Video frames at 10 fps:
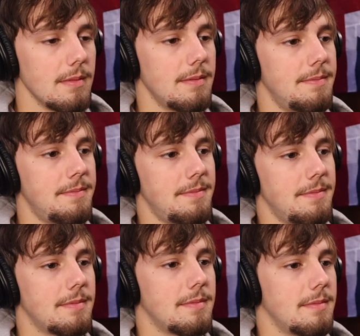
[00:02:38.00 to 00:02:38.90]

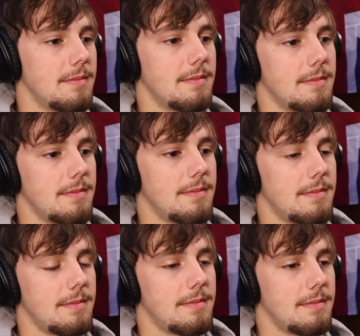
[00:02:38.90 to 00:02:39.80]

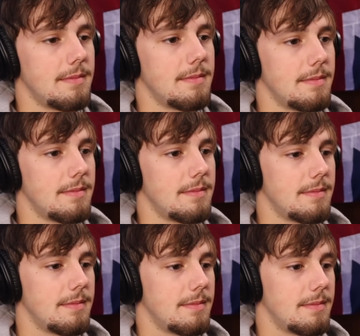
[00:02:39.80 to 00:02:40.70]

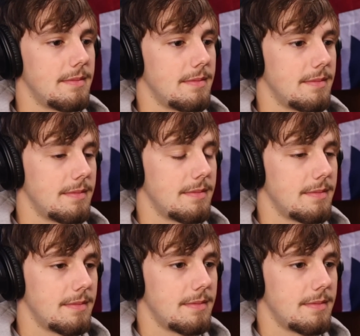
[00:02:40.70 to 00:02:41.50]
The person shown says nothing.